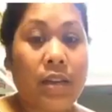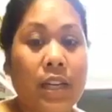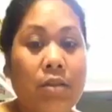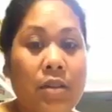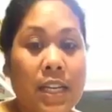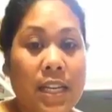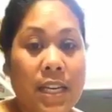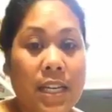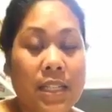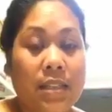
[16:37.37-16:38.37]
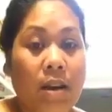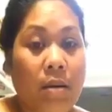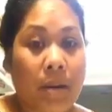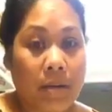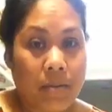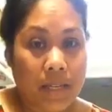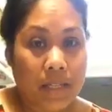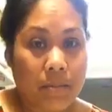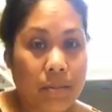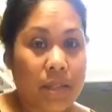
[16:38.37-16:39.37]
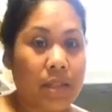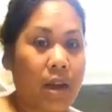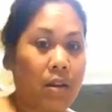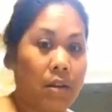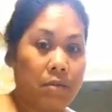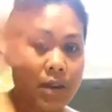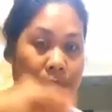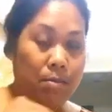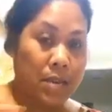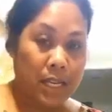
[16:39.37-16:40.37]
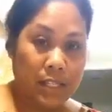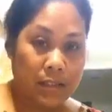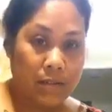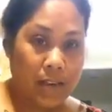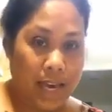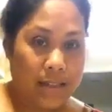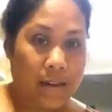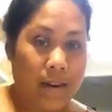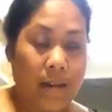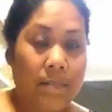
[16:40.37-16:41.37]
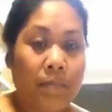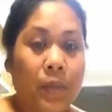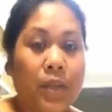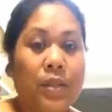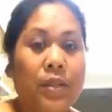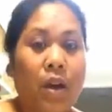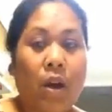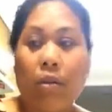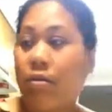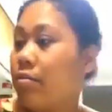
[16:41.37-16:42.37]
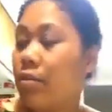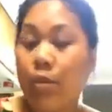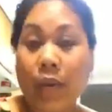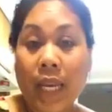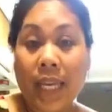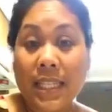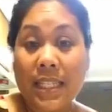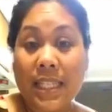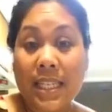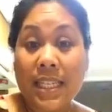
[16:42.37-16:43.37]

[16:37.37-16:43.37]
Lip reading: ingredients, all my recipes are already mixed together. So when it's